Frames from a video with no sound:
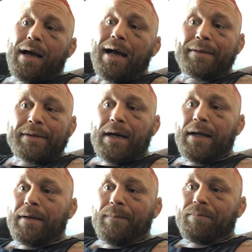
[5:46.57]
I
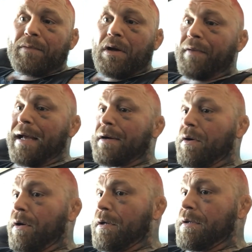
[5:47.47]
thought, on that
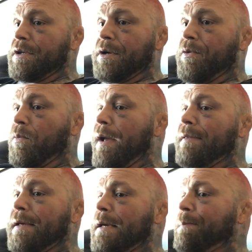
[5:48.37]
card. The way
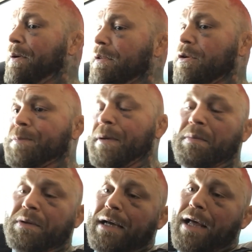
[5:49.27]
that he put those
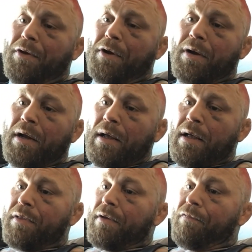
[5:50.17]
people together.
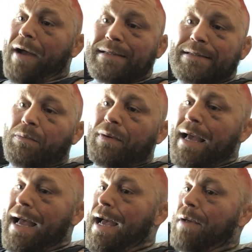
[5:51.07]
The fights that we
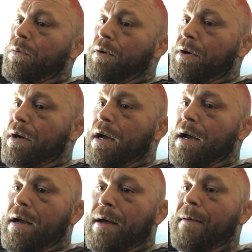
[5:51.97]
had were
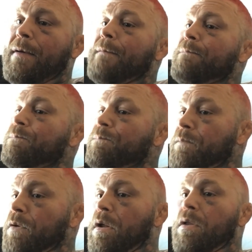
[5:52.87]

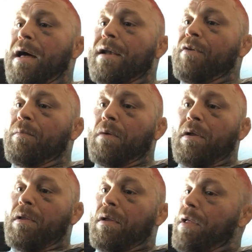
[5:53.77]
a lot of them
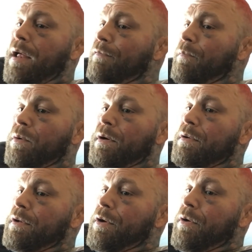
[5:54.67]
were,
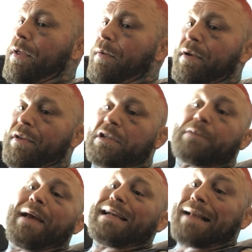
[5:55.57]
they were either
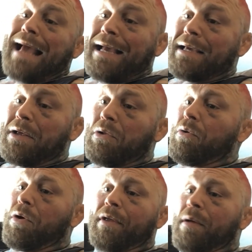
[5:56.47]
spectacular
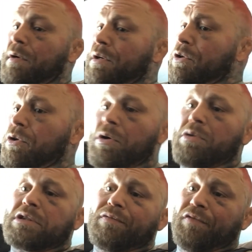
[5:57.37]
or they were
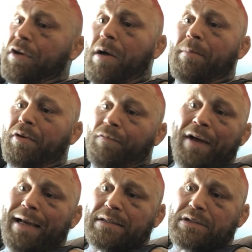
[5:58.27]
close, phenomenal
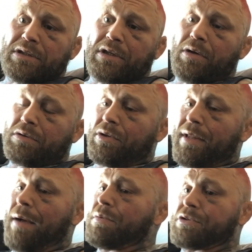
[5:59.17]
fights, so
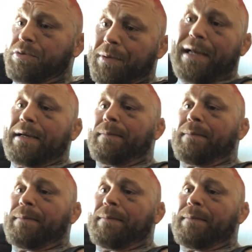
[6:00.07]
that was great.